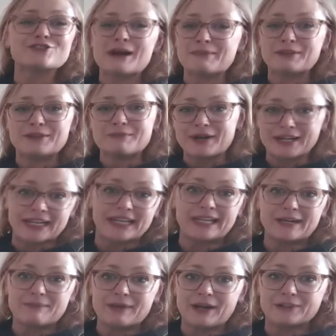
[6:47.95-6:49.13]
drop in the
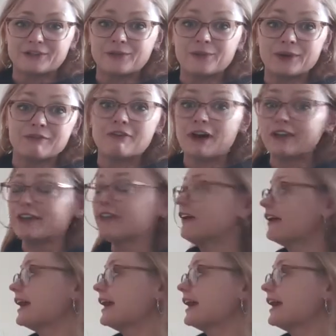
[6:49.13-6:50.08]
bucket compared to the windfall that